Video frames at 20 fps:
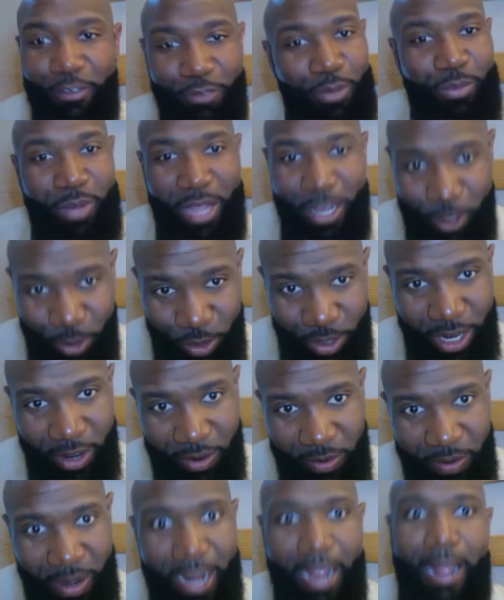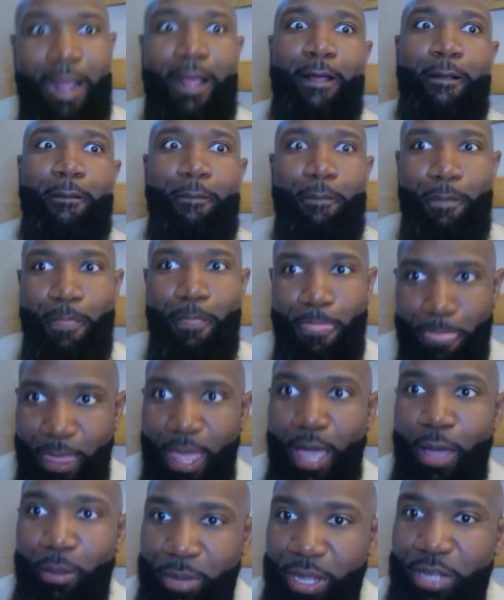I'm not doing all right,
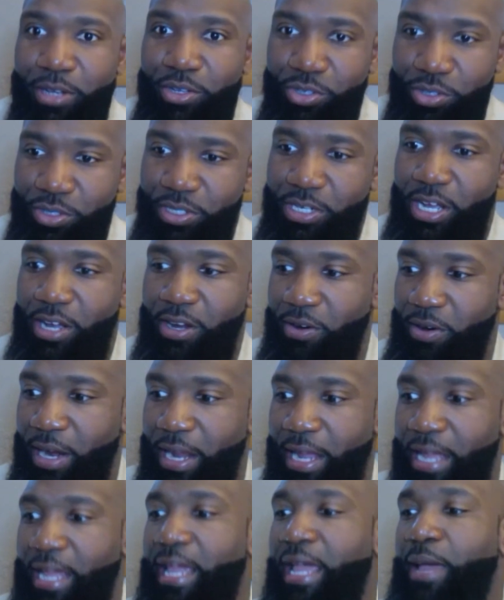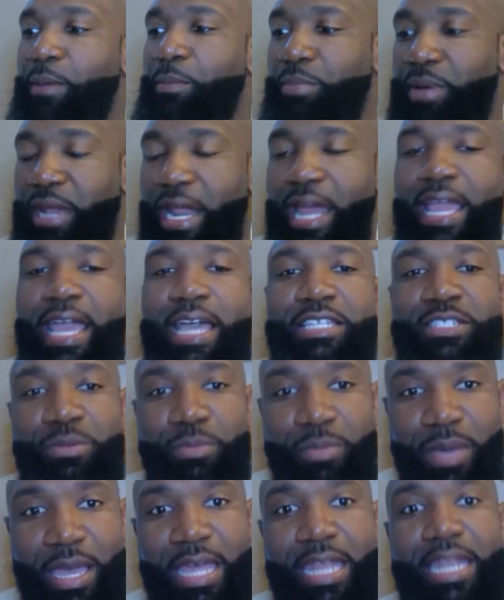I'm not doing all right, but I got
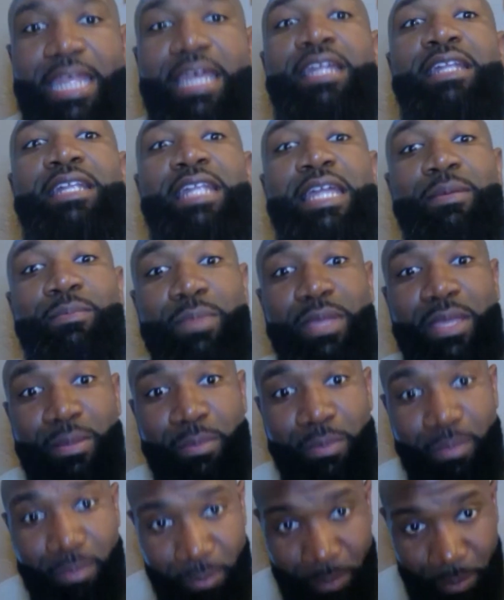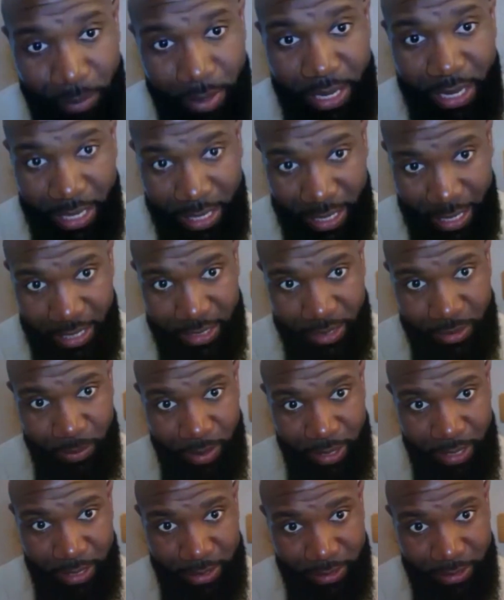somebody that'll let me be in that
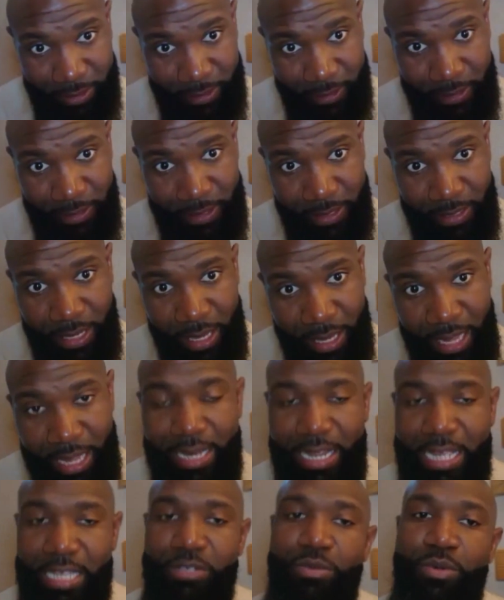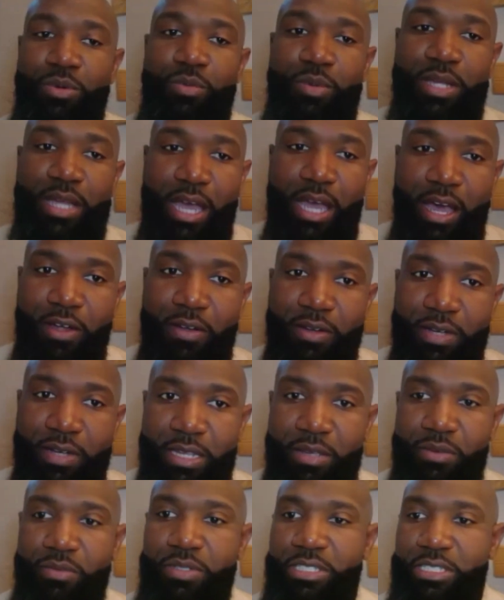space. And that's what we all
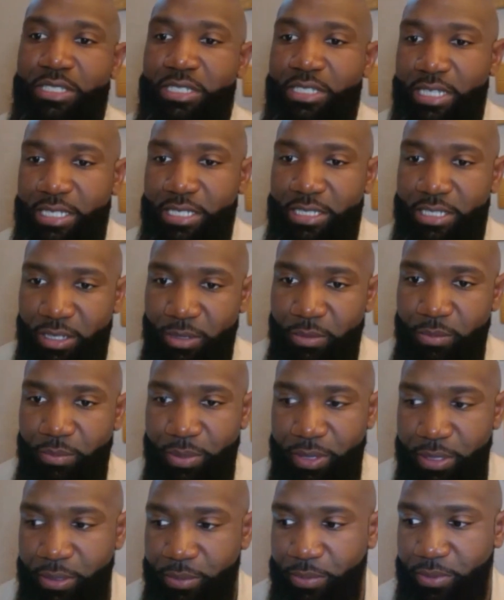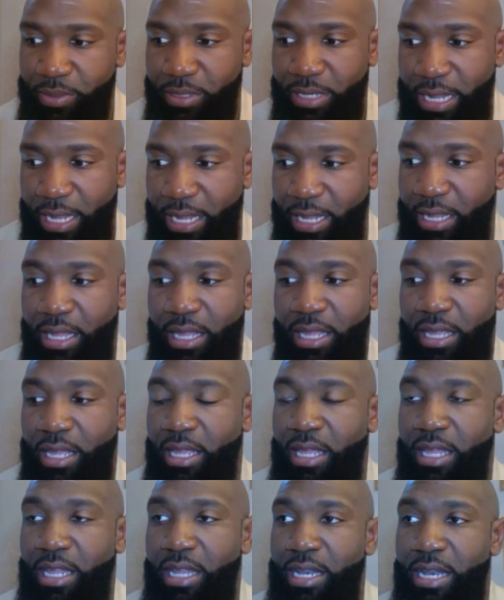need. We just need some people that
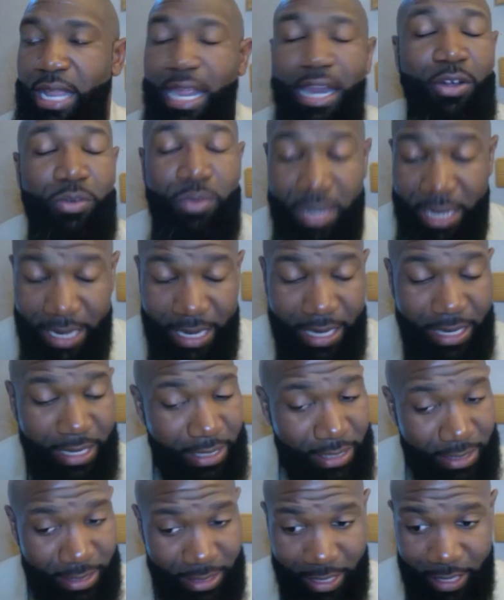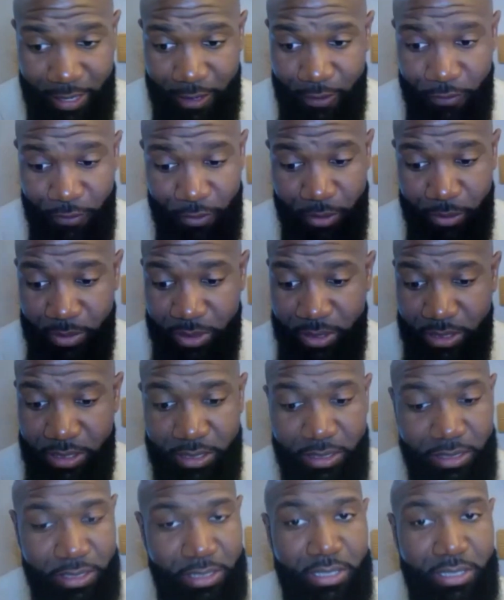they don't need anything from us.